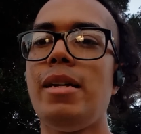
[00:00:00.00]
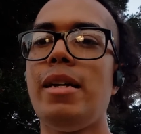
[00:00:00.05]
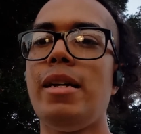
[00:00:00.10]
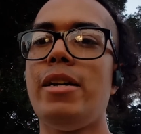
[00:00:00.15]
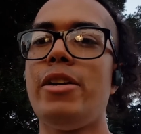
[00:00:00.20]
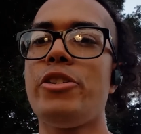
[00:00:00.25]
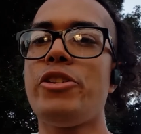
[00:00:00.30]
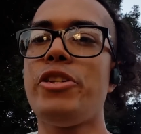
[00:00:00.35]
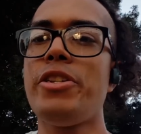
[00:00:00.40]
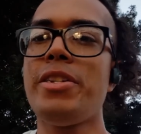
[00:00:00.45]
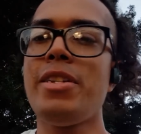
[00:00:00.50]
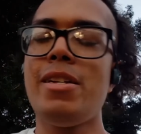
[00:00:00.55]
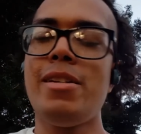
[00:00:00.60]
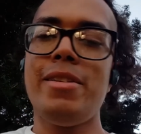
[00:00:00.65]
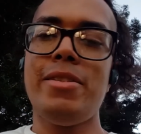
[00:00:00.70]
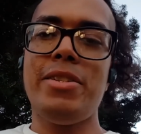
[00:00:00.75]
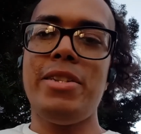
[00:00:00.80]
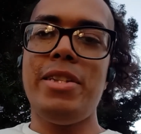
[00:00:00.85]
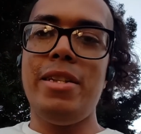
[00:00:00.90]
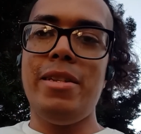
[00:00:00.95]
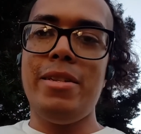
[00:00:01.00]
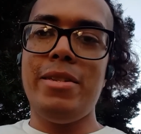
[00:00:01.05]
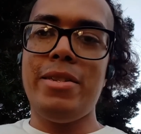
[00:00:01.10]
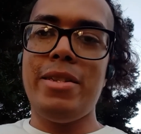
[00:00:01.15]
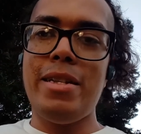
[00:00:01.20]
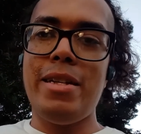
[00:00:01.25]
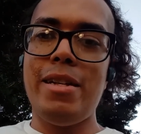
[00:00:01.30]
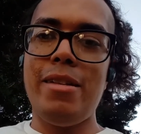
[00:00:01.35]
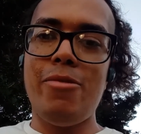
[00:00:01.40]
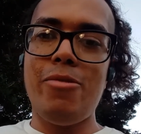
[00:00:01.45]
she's gonna see this
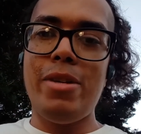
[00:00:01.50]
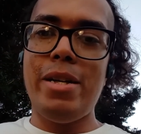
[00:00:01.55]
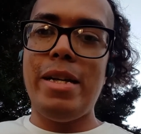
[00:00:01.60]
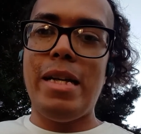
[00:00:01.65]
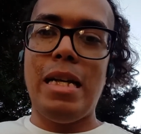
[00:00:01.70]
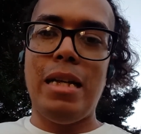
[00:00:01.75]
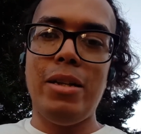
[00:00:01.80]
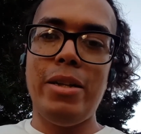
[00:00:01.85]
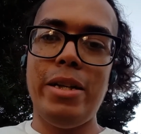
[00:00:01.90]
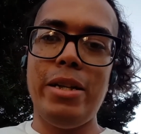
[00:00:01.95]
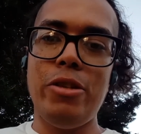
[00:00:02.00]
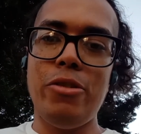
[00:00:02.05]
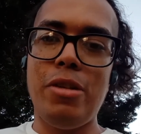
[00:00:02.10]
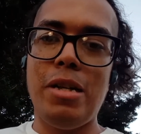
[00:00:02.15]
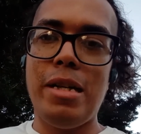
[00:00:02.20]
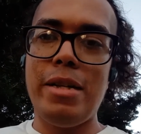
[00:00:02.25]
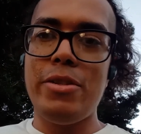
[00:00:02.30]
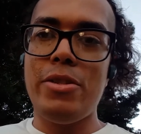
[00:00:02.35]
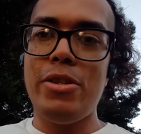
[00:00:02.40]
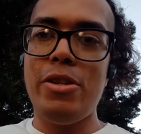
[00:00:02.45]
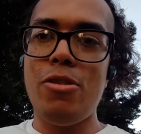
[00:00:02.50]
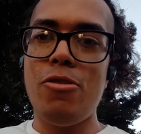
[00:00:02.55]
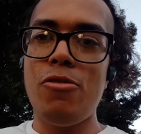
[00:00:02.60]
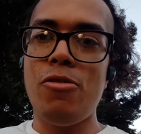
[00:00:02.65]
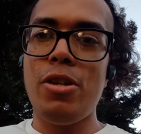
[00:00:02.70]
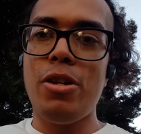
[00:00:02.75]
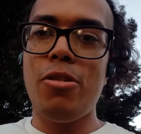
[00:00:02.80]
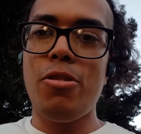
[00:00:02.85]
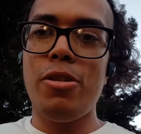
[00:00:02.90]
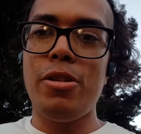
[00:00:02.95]
anyway and let you guys know
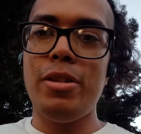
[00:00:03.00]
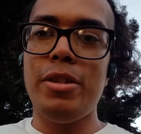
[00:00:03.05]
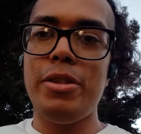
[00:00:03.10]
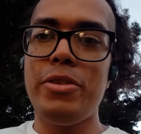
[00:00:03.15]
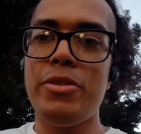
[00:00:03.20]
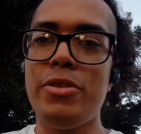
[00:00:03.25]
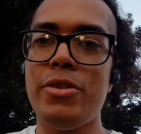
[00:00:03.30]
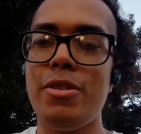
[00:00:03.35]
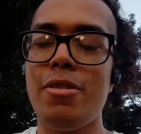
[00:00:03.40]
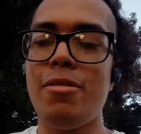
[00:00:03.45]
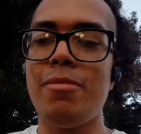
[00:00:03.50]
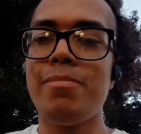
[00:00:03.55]
regardless. So,